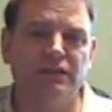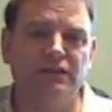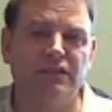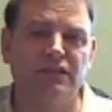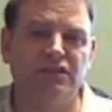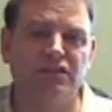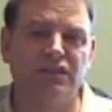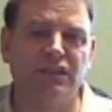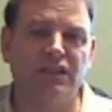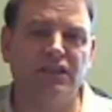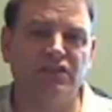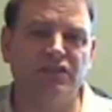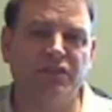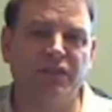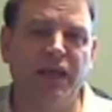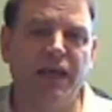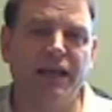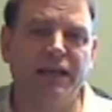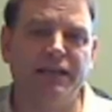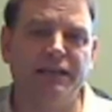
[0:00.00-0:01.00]
discuss
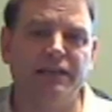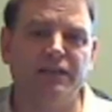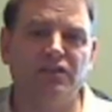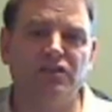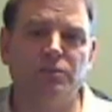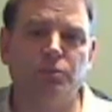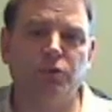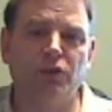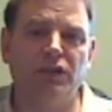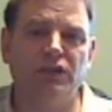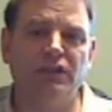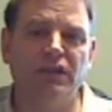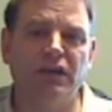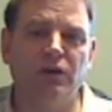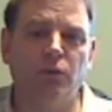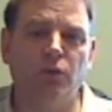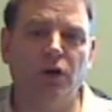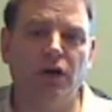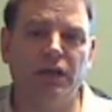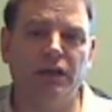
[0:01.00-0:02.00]
that and explain
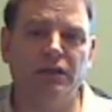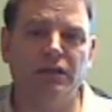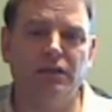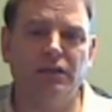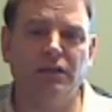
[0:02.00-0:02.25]
that why.